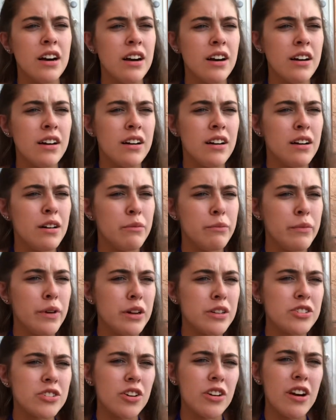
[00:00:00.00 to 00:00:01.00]
Um,
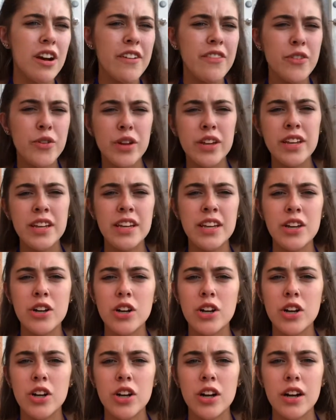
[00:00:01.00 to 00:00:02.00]
sorry if you can
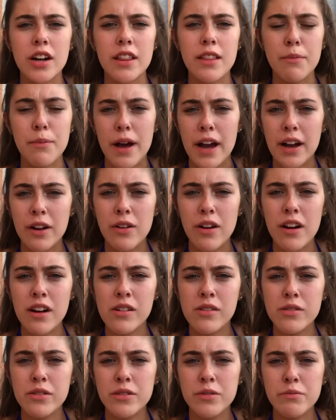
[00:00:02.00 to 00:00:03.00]
hear the
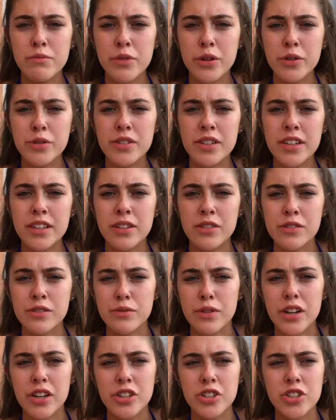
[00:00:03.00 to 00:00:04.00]
background music. There's
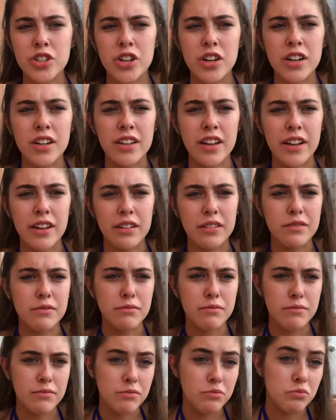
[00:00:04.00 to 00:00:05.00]
a restaurant like
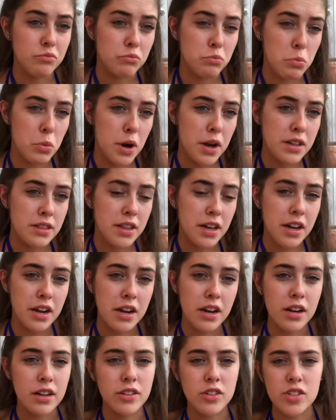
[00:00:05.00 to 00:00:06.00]
right
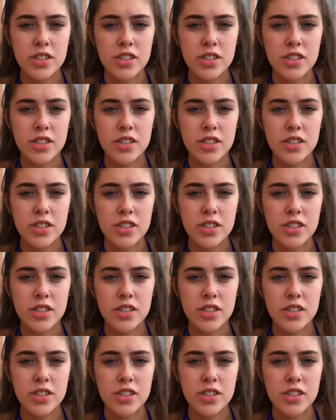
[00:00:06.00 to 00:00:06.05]
there and